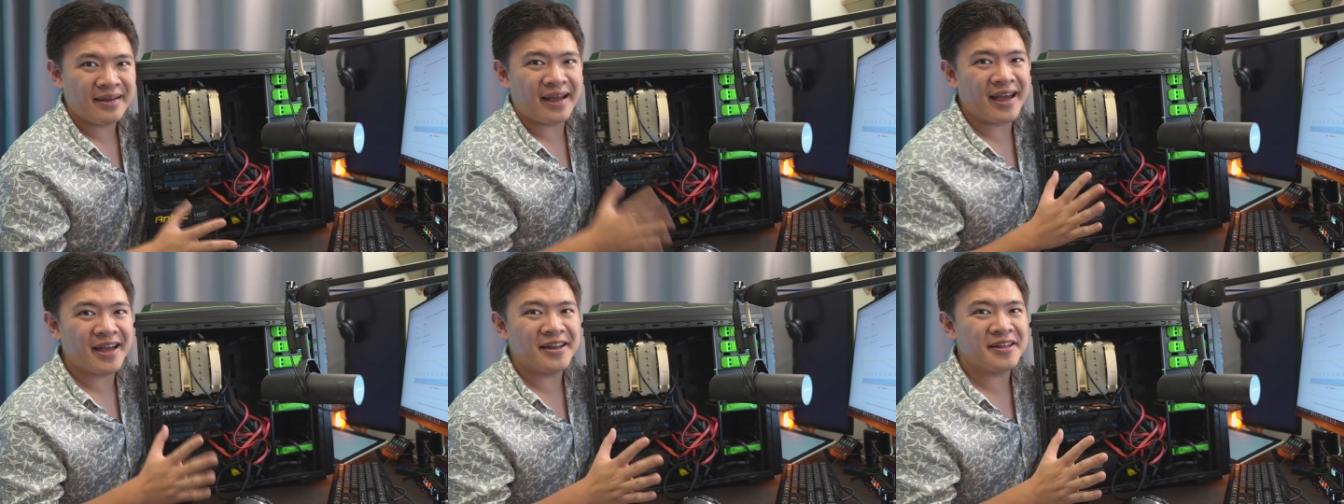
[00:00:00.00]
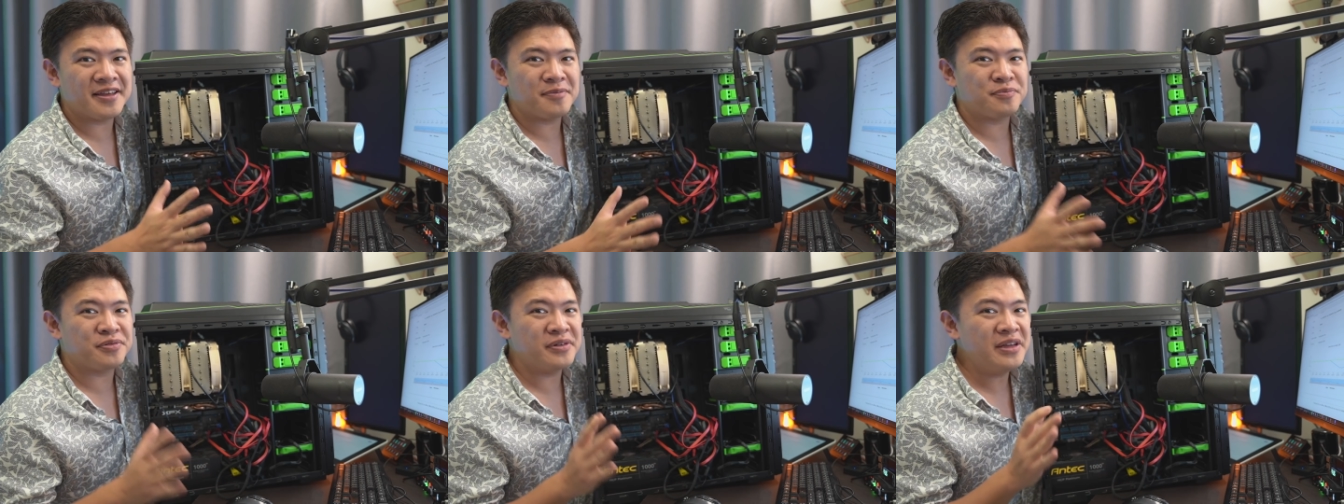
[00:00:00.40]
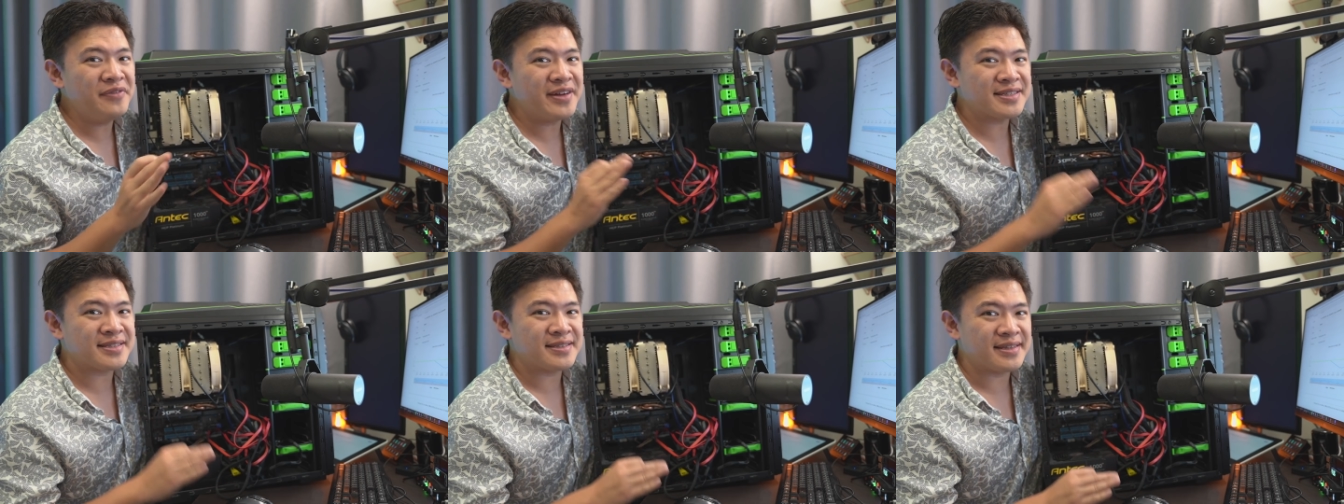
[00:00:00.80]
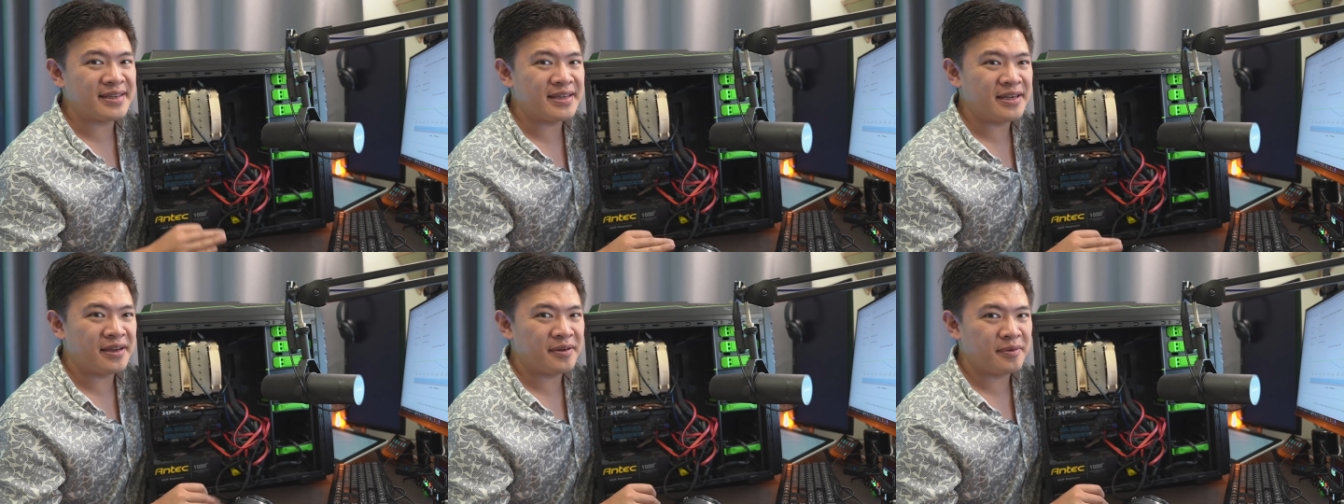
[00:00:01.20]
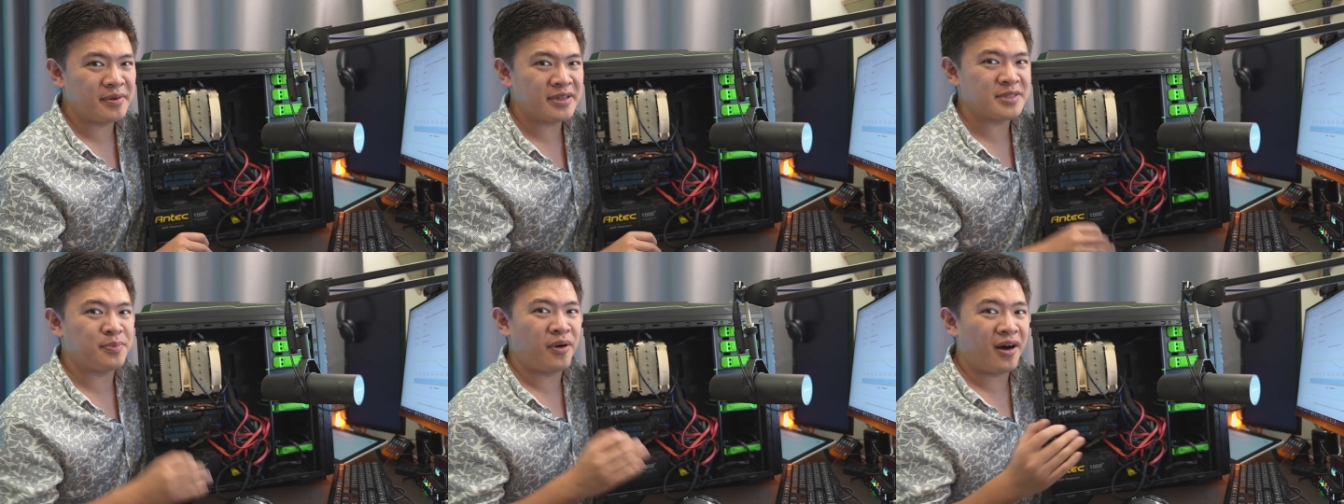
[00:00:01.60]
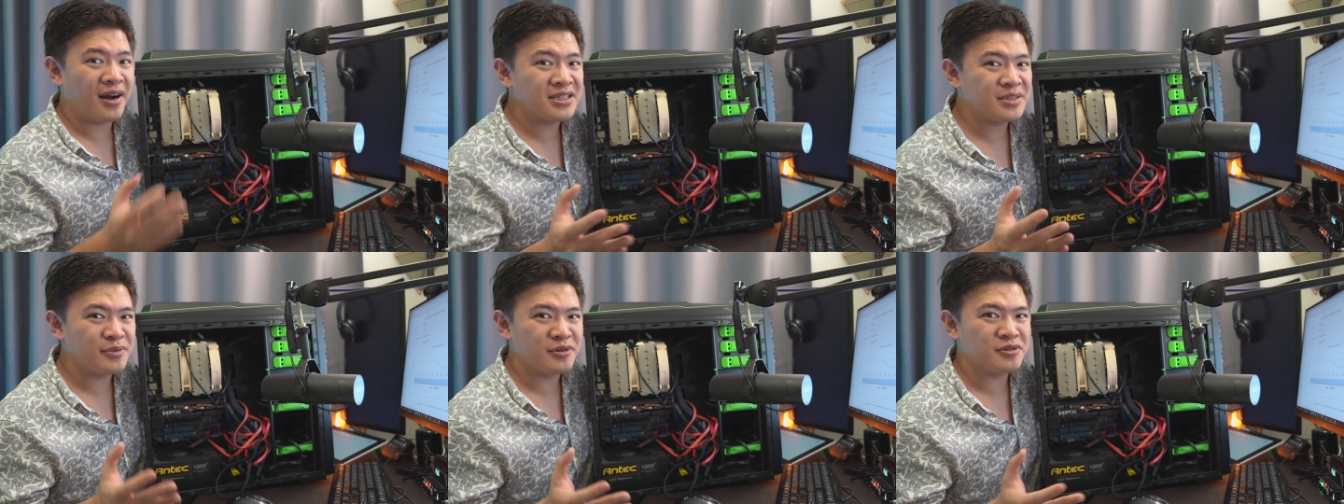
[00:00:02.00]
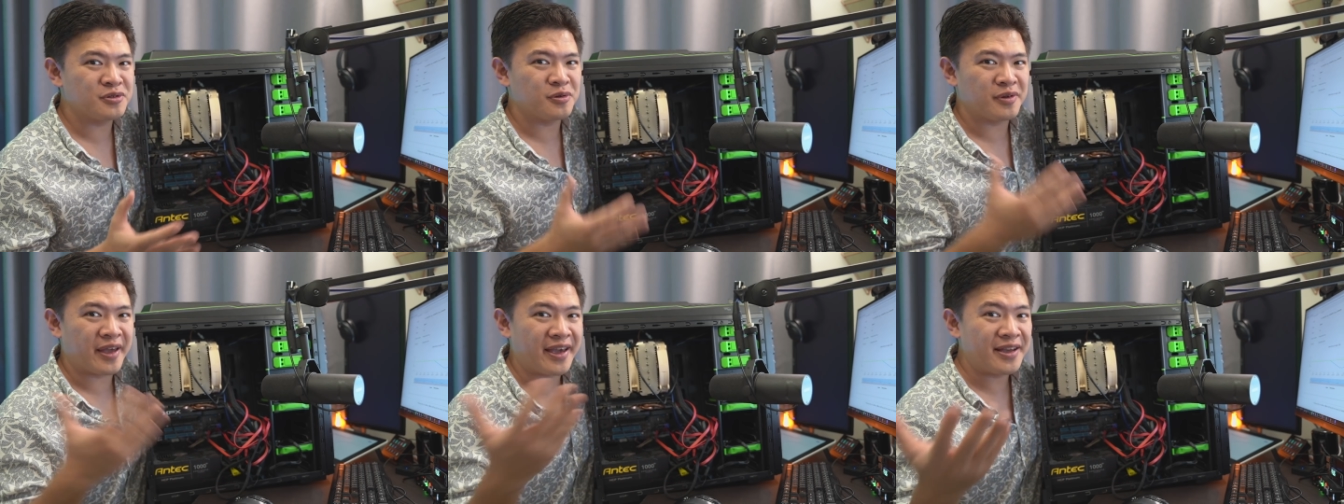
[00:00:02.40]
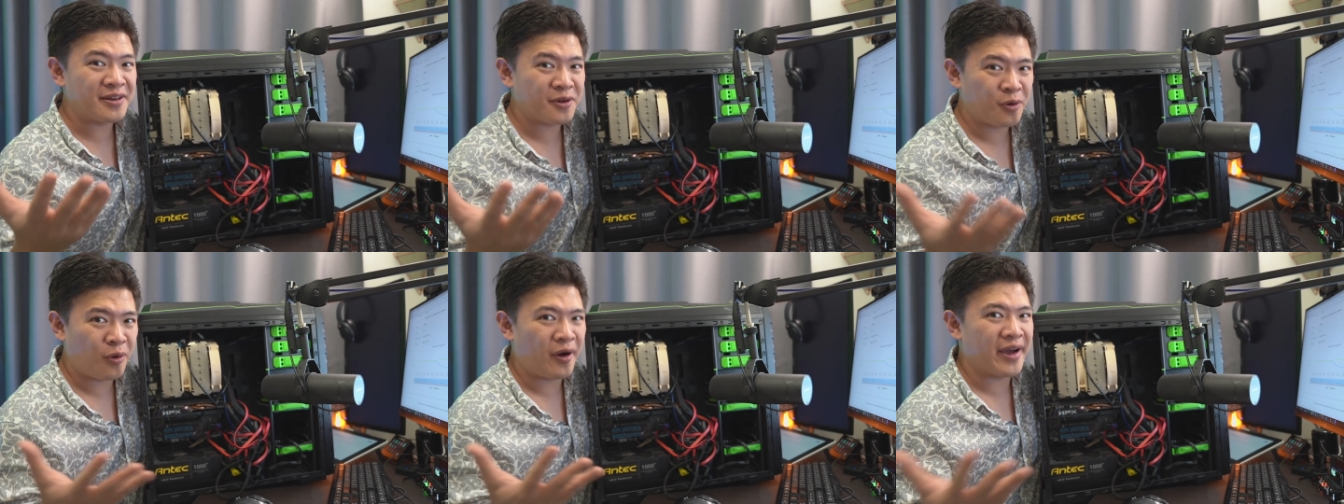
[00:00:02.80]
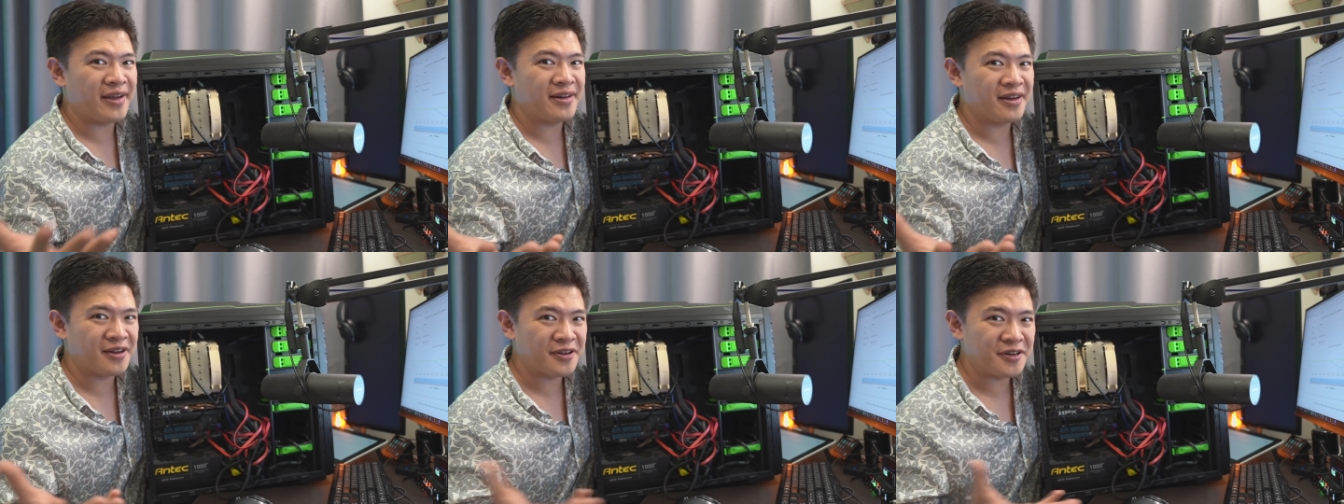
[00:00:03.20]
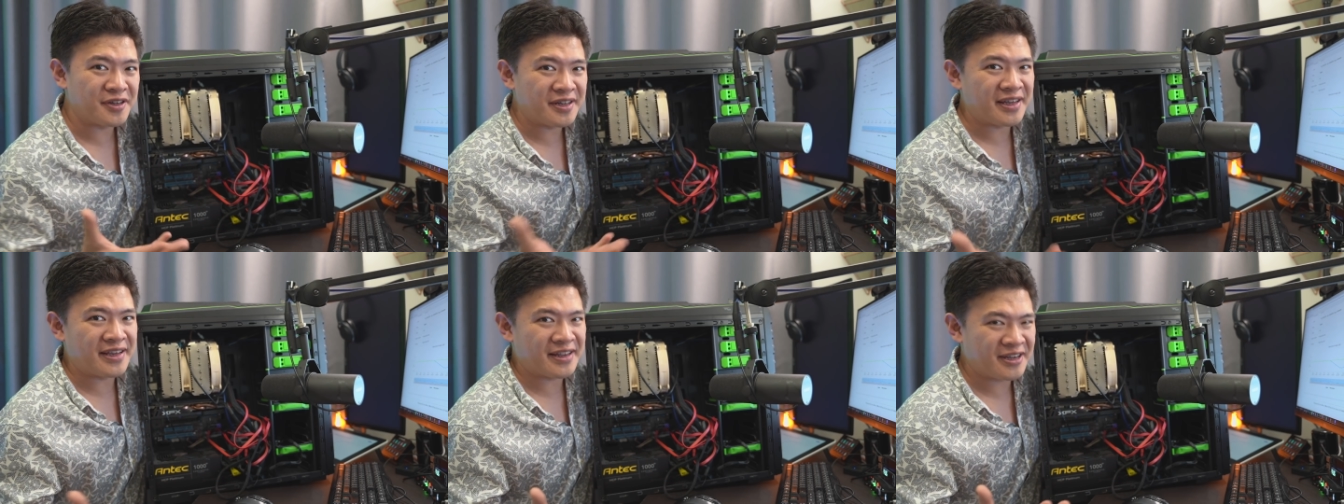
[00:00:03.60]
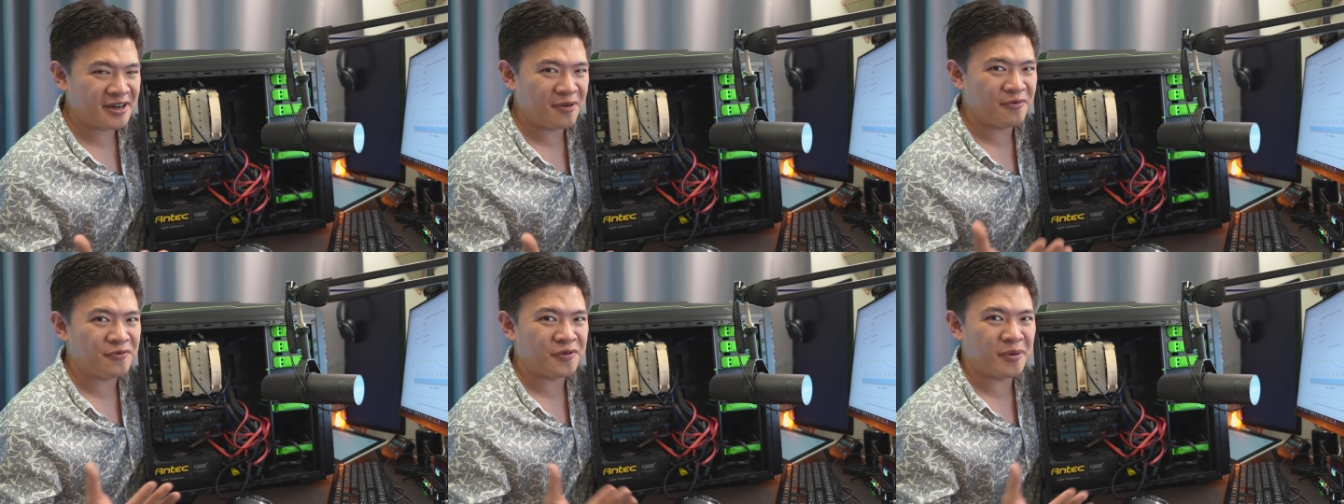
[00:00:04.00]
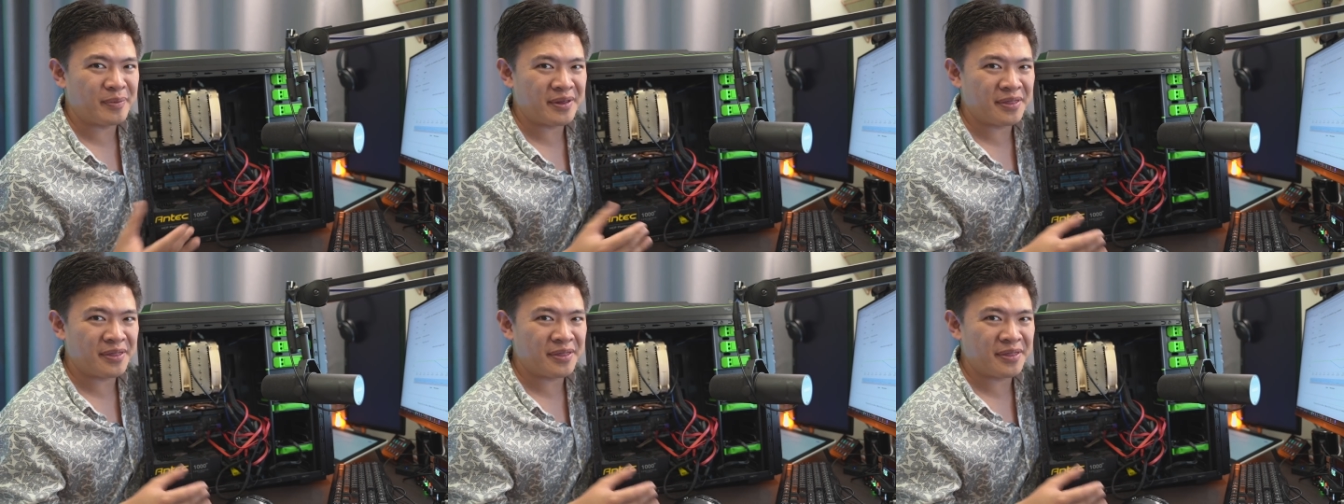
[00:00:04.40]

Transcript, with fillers: And previously, it's possible to gain quite a good income from